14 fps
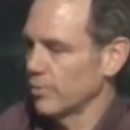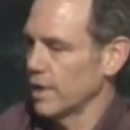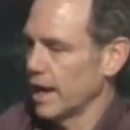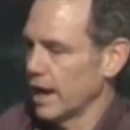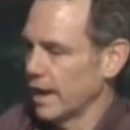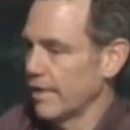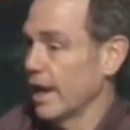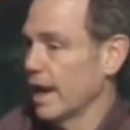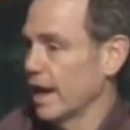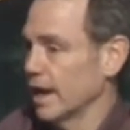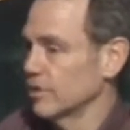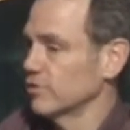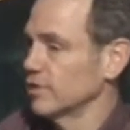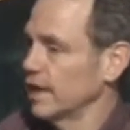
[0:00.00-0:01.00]
That, that
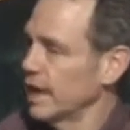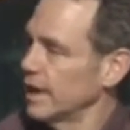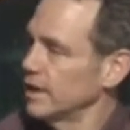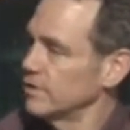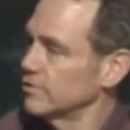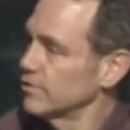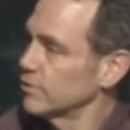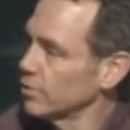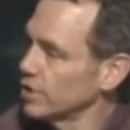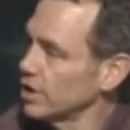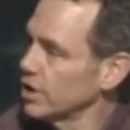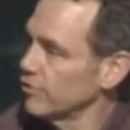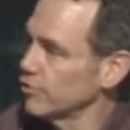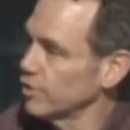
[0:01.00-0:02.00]
actually aids in the
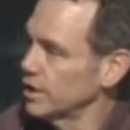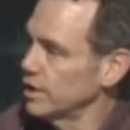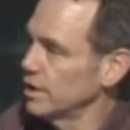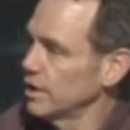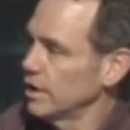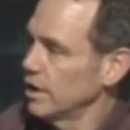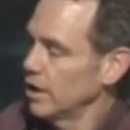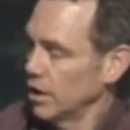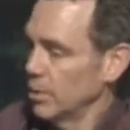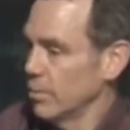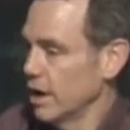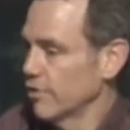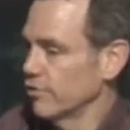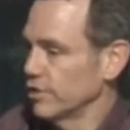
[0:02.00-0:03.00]
recovery
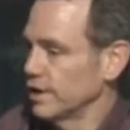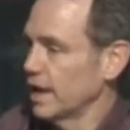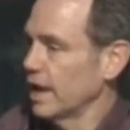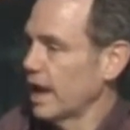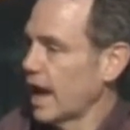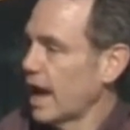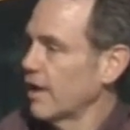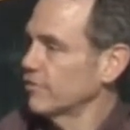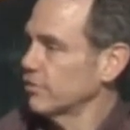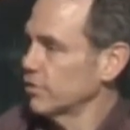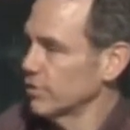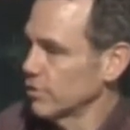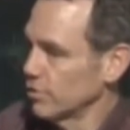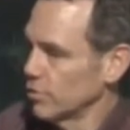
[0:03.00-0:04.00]
um, every day
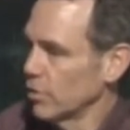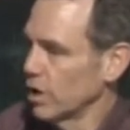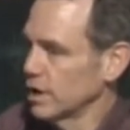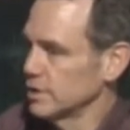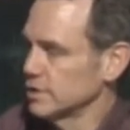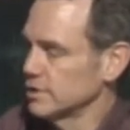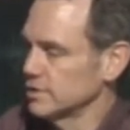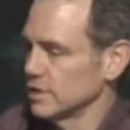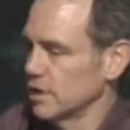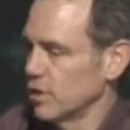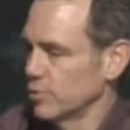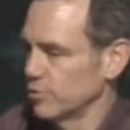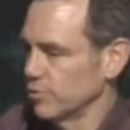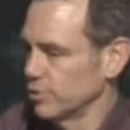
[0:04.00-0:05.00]
after the run because it
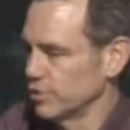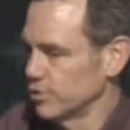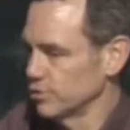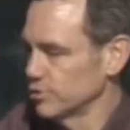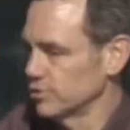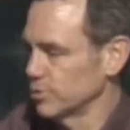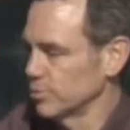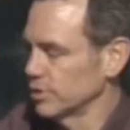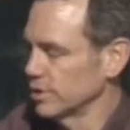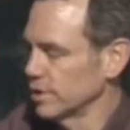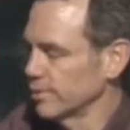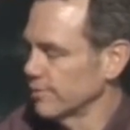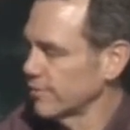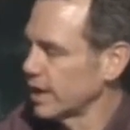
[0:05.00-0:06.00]
helps reduce the
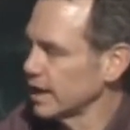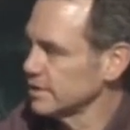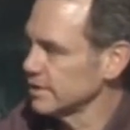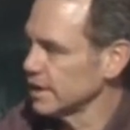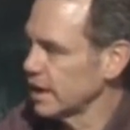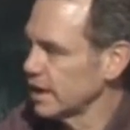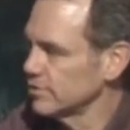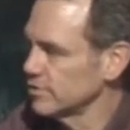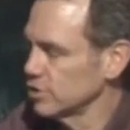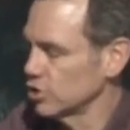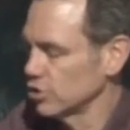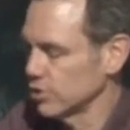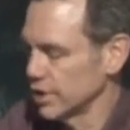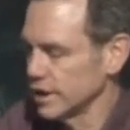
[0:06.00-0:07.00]
buildup of lactic acid
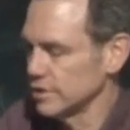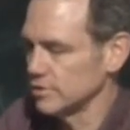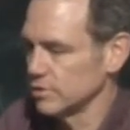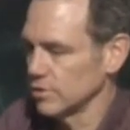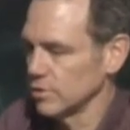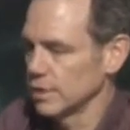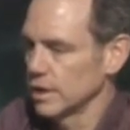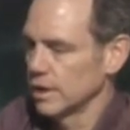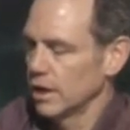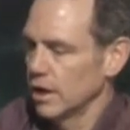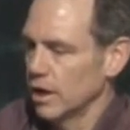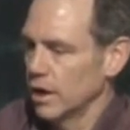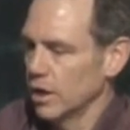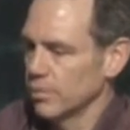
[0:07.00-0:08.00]
in your legs. So
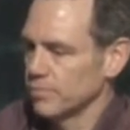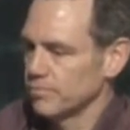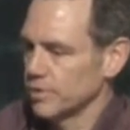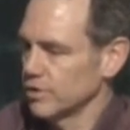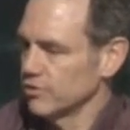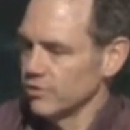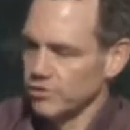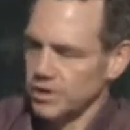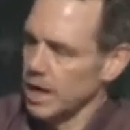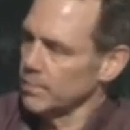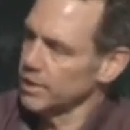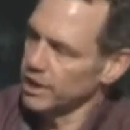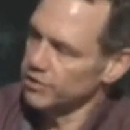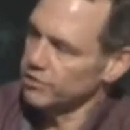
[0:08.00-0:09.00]
um, it's just a
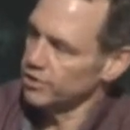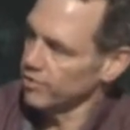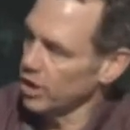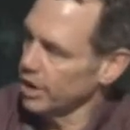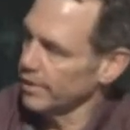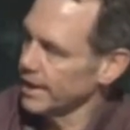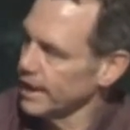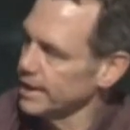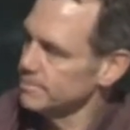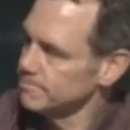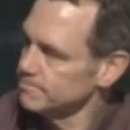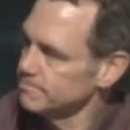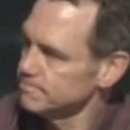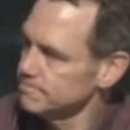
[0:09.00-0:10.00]
combination of all of that.
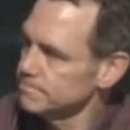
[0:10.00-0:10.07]
Mm -hmm.